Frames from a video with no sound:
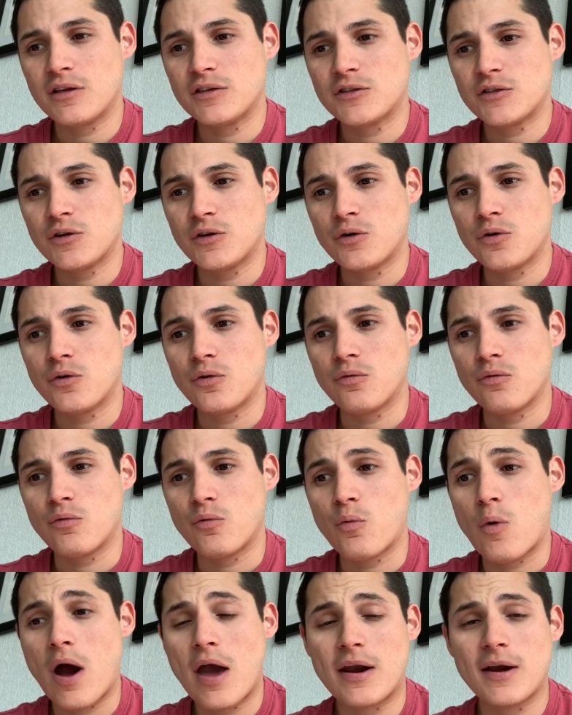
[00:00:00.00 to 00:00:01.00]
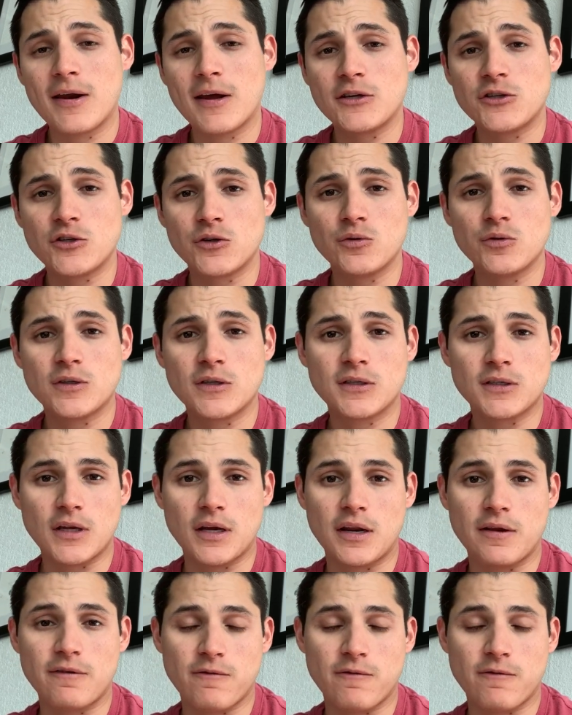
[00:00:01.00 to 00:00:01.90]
so why did I choose to study